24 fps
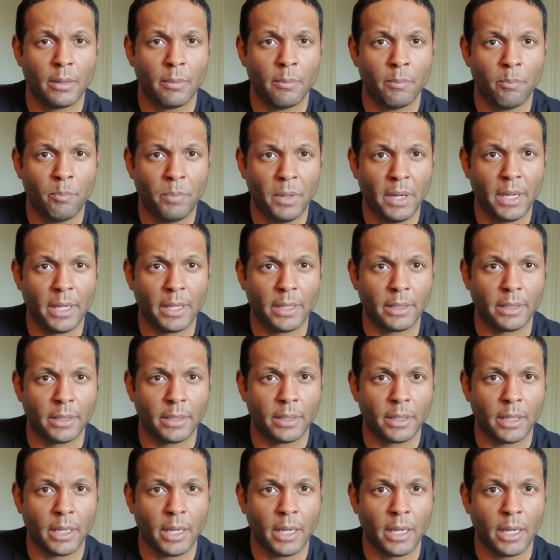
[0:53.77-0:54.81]
But
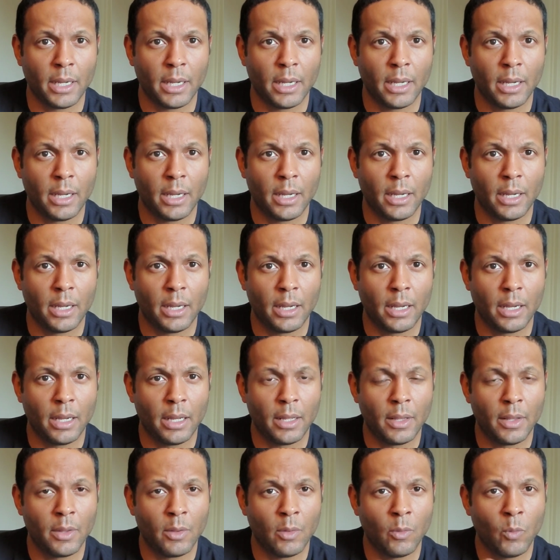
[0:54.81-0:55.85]

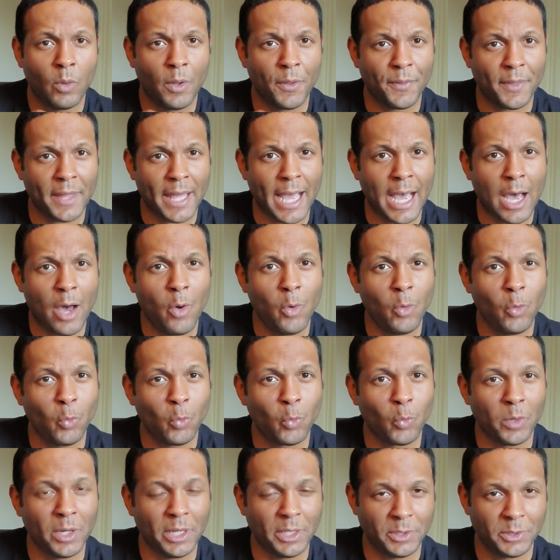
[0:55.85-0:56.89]
without
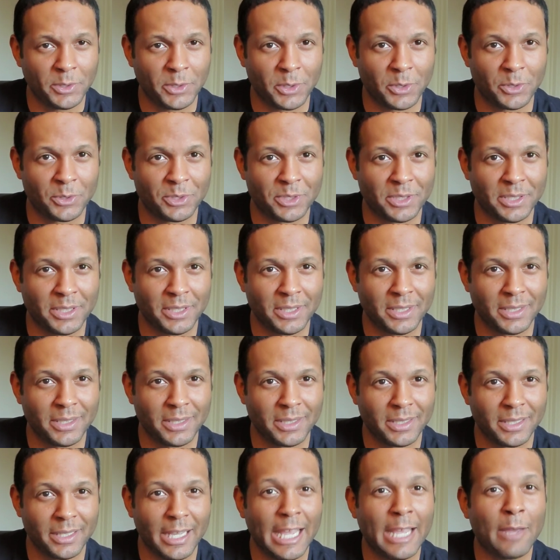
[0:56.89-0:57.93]
researching
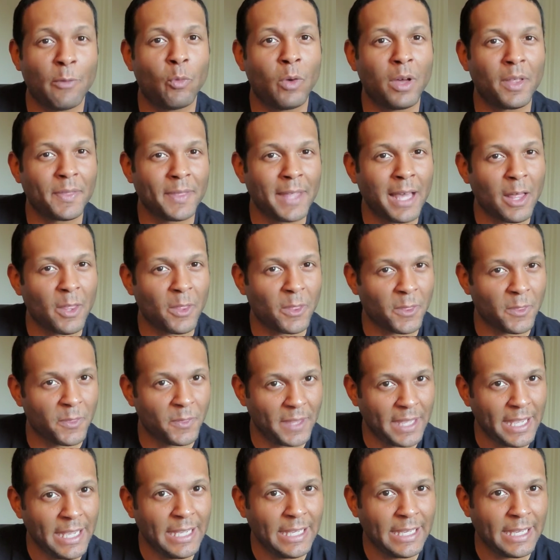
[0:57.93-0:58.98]
and without
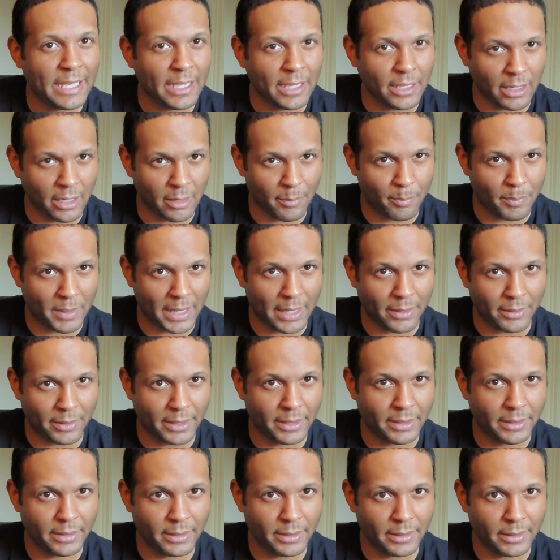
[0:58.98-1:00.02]
thinking about
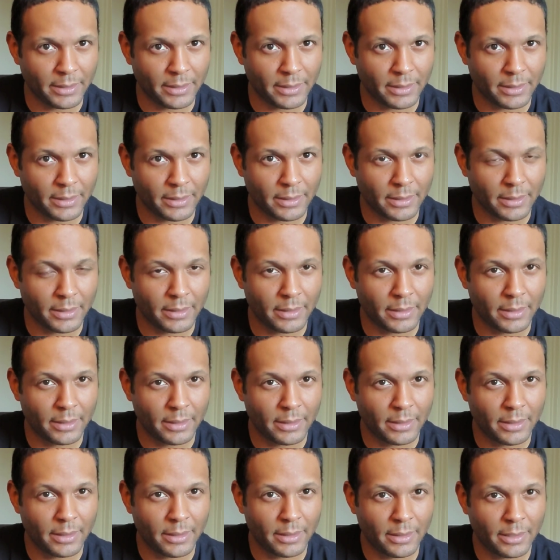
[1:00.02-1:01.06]
it
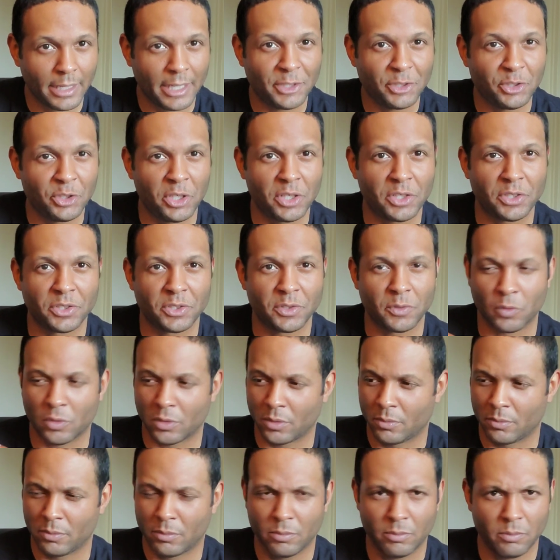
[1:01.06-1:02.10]
and just
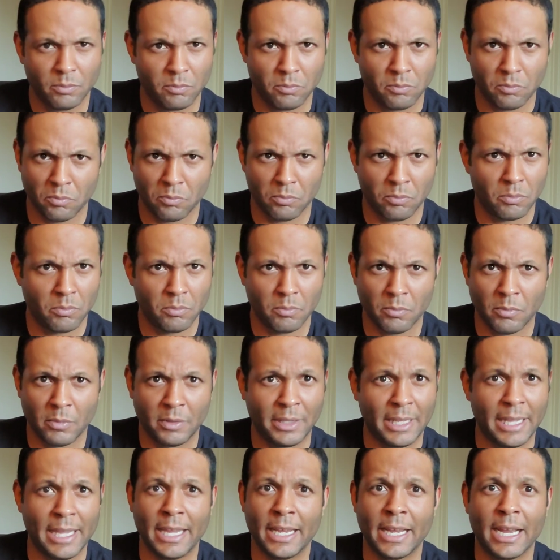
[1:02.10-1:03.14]

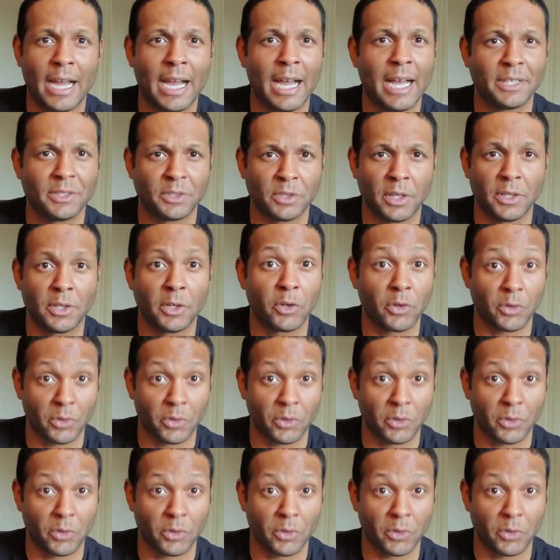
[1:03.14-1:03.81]
laying eyes on it or